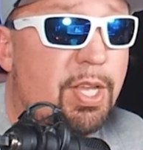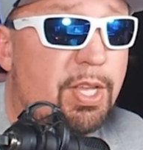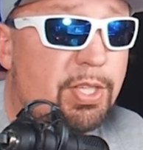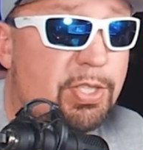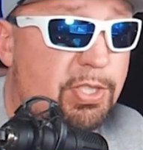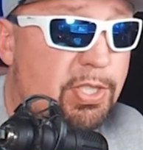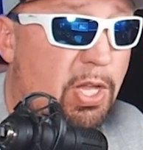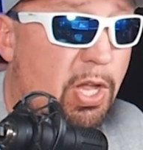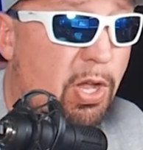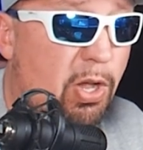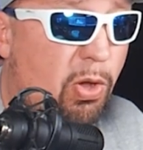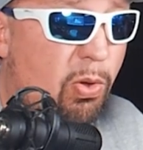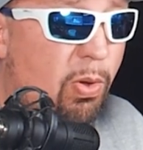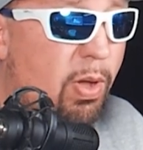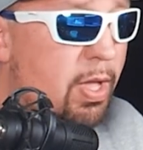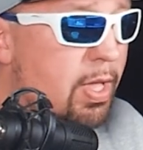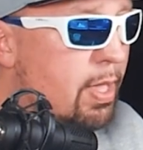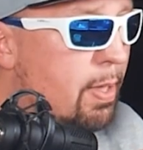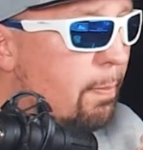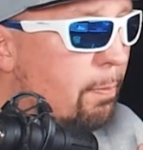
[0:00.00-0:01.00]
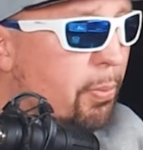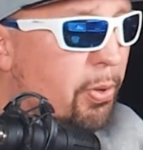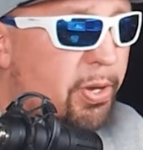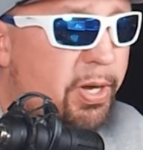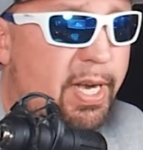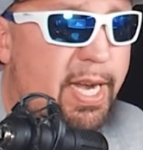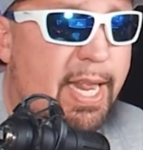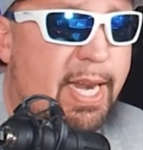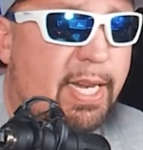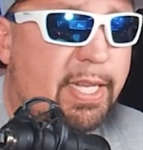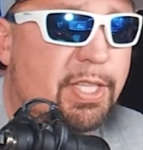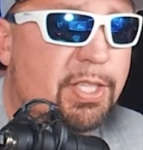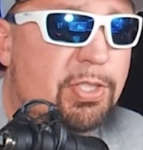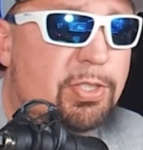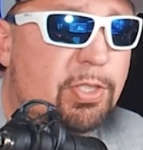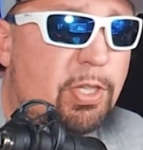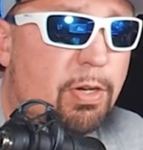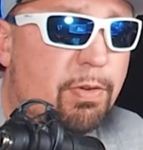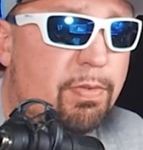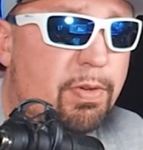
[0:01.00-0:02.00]
So put it at a
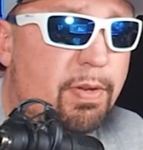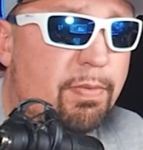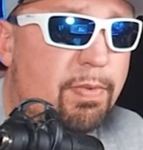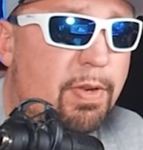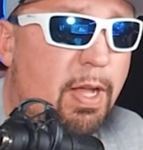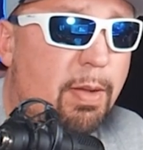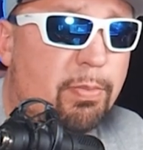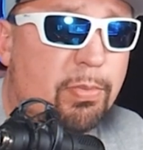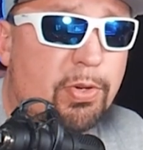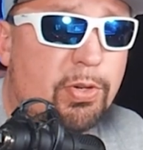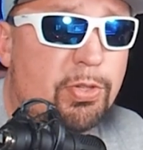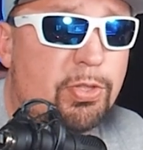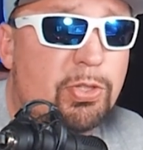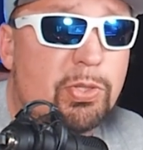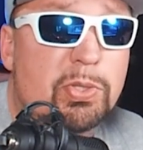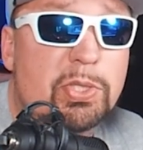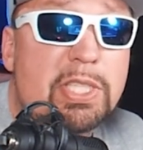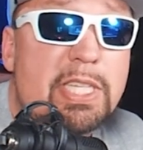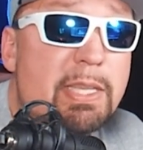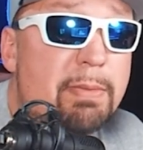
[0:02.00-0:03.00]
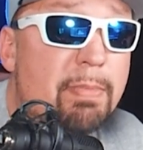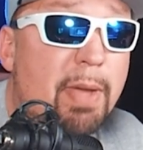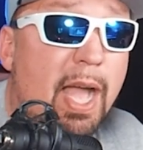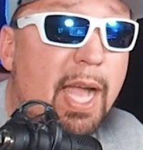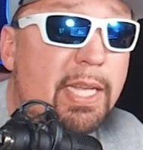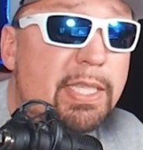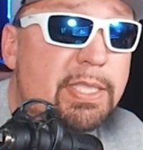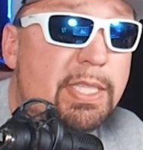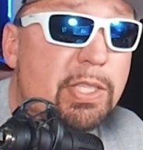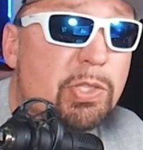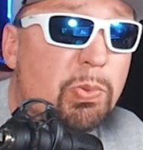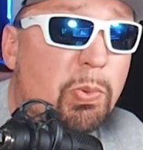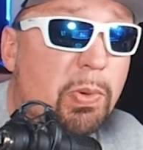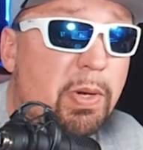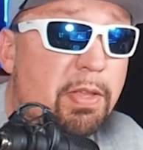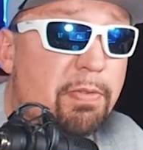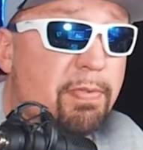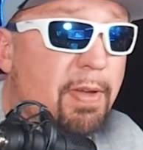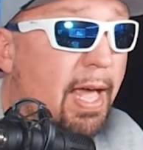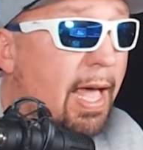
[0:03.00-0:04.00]
conservative number. You see mine's at
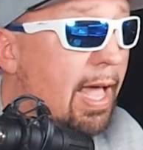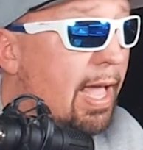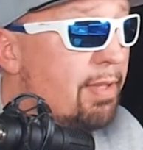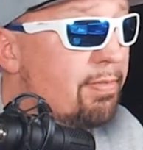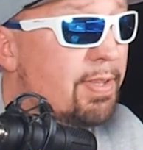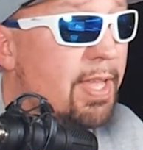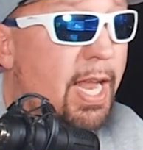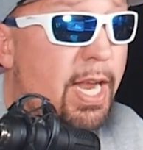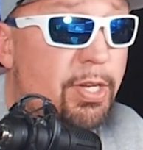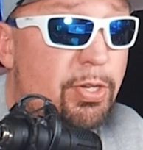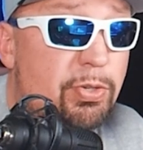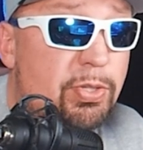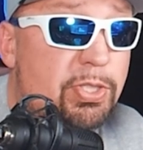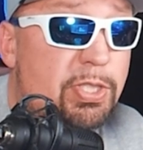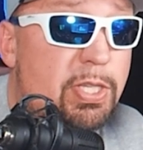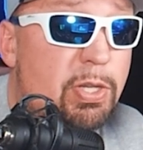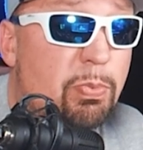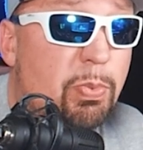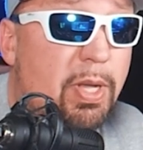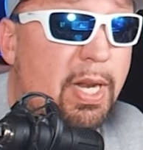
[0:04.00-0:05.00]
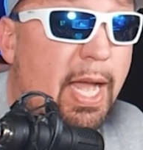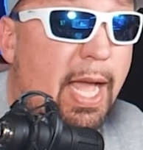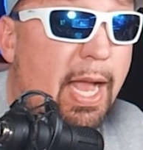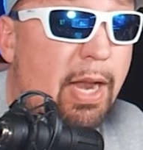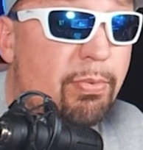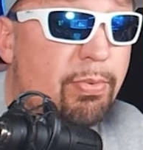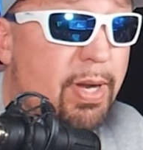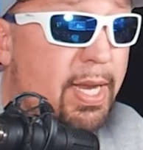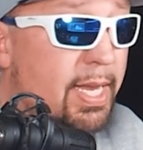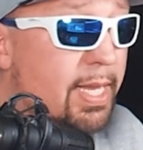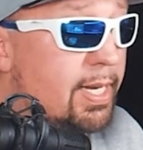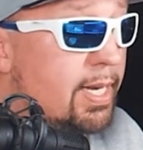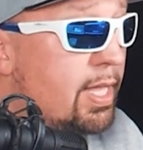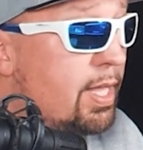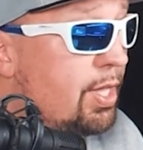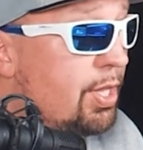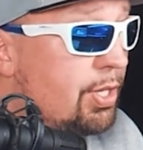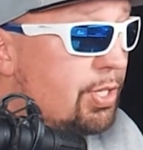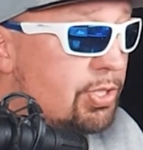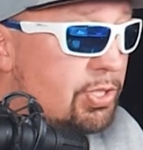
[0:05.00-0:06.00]
25 and you see what I ran.
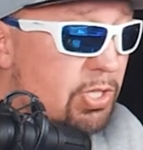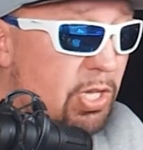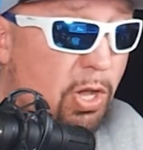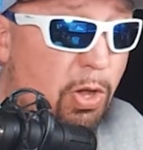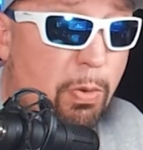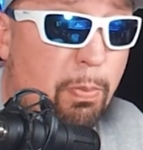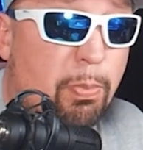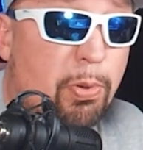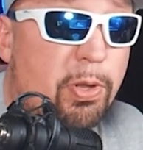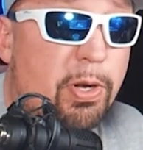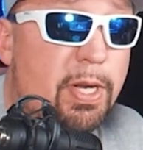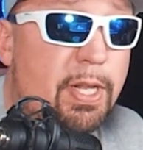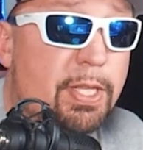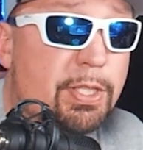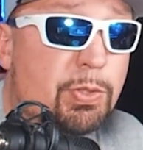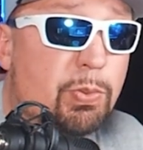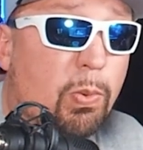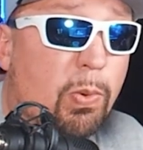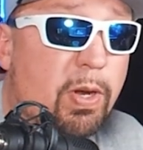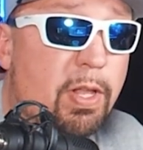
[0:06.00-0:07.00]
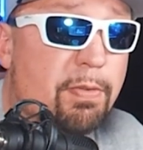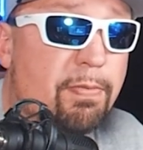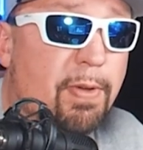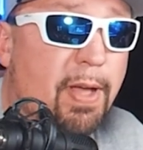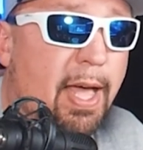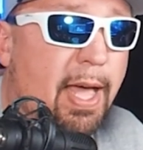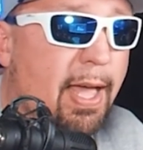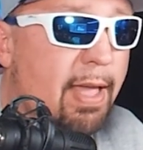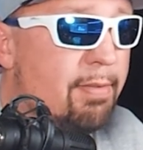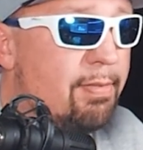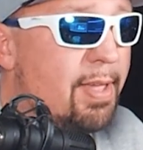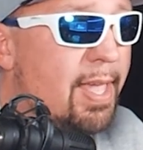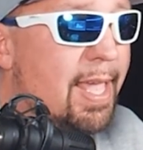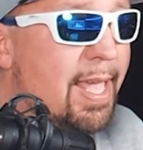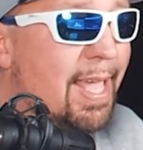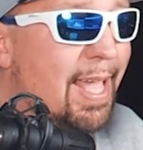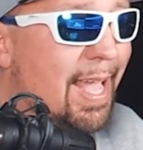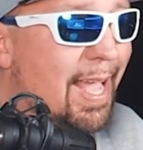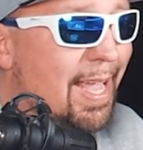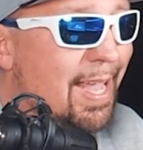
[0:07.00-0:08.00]
So put it at 25.
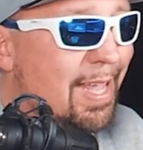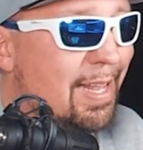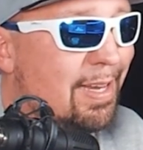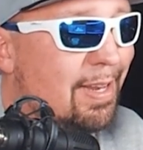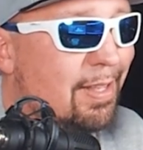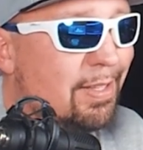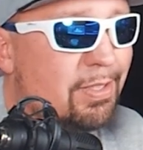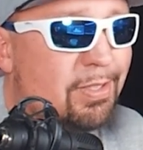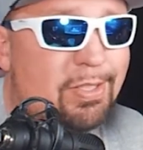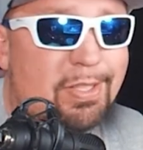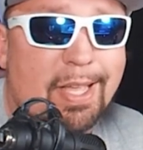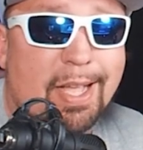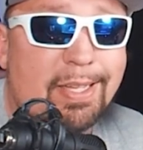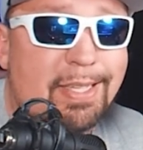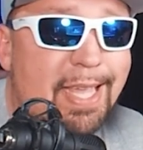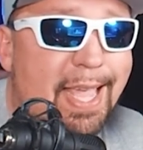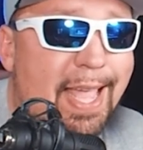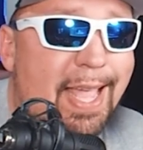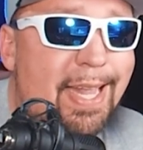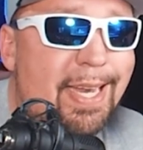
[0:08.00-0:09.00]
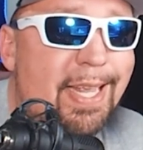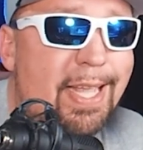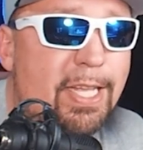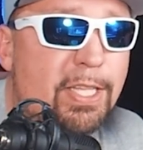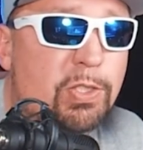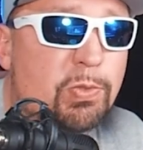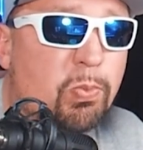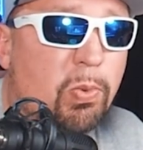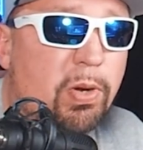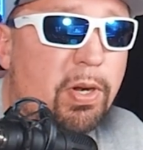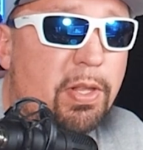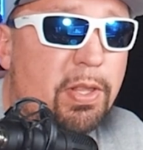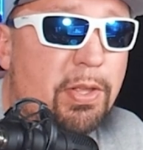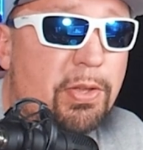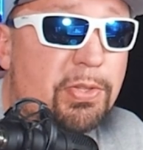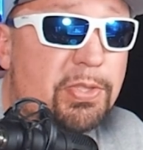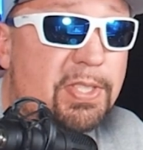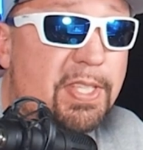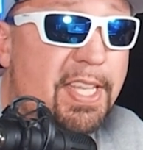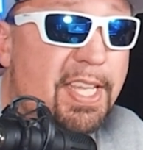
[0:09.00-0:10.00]
And again, it's one of
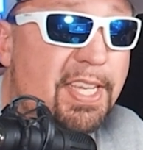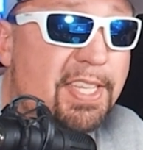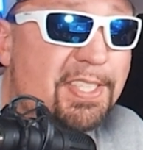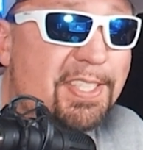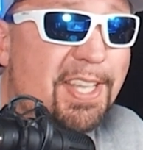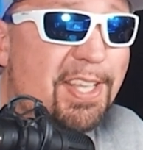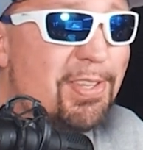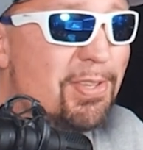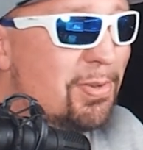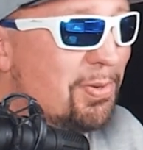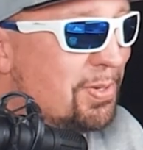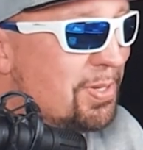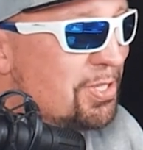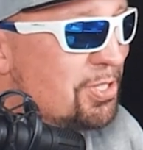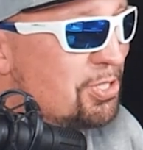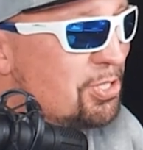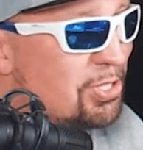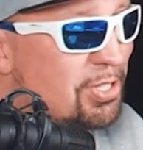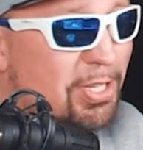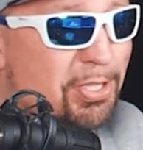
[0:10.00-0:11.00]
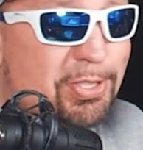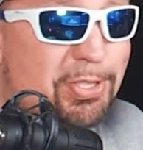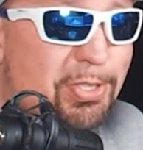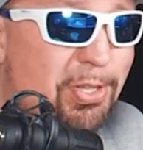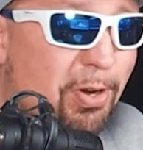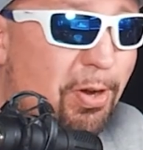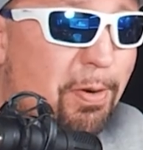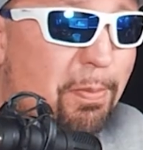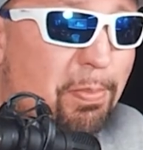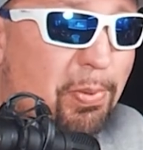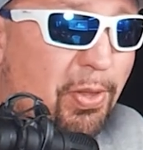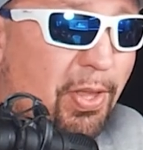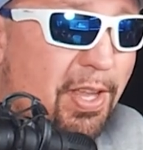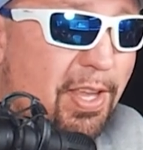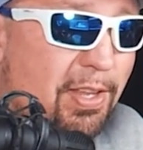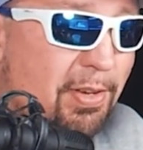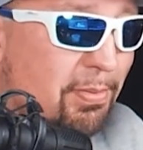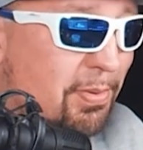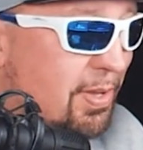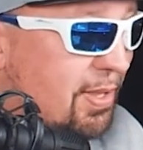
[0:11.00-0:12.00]
those things that you can just start
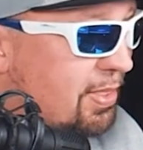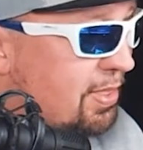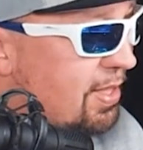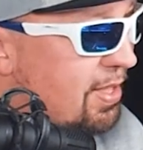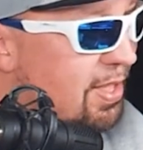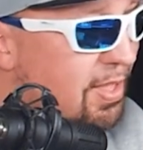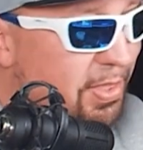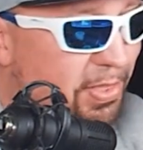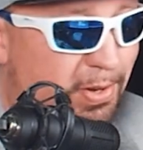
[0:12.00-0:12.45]
playing with.